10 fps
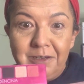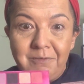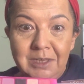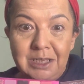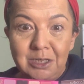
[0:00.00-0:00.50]

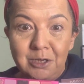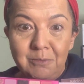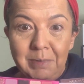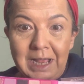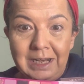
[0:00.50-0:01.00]
of these two
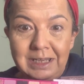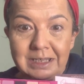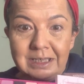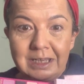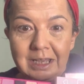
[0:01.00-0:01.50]

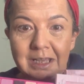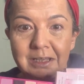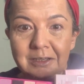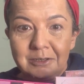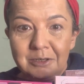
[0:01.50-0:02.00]
palettes,
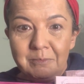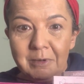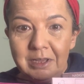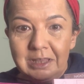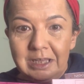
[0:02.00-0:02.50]
because you
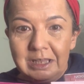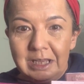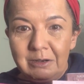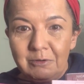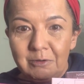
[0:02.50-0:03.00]
might think
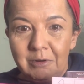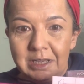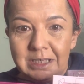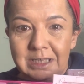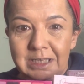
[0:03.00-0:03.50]
they look
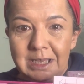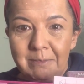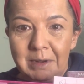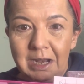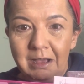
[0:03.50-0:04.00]
quite
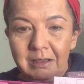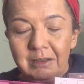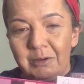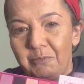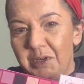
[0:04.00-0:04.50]
similar,
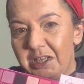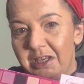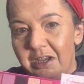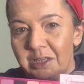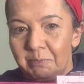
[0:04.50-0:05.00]
which
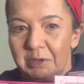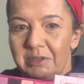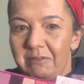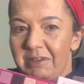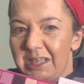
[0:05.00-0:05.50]
I suppose
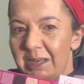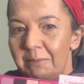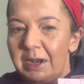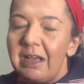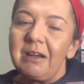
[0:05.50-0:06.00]
they're a
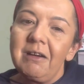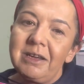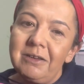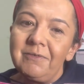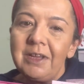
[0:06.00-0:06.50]
similar
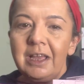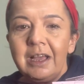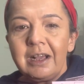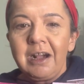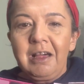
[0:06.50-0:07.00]
kind of
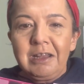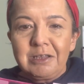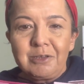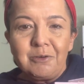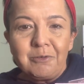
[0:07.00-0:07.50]
colour
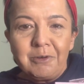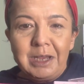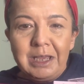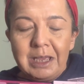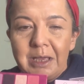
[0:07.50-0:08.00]

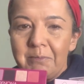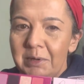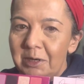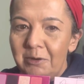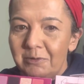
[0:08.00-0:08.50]
story,
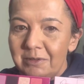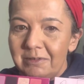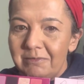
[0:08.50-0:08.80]
but not